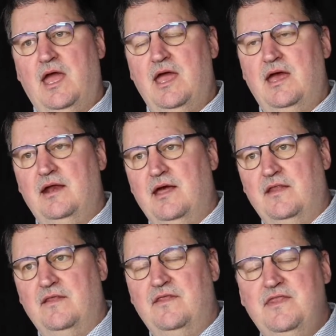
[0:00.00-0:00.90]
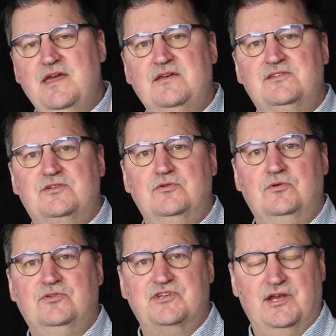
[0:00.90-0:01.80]
And these
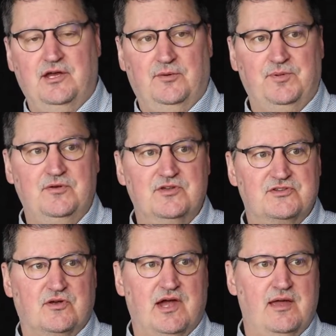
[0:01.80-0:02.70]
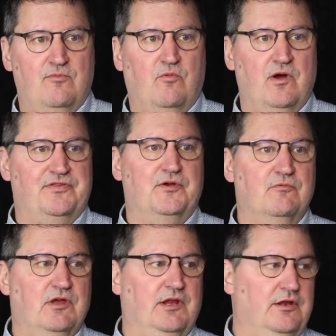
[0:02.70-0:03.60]
tools can help you describe what they're
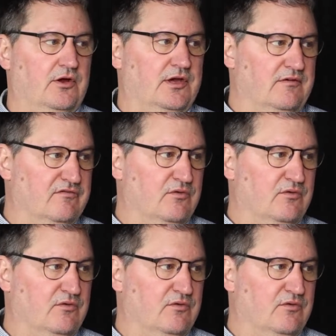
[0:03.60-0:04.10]
really looking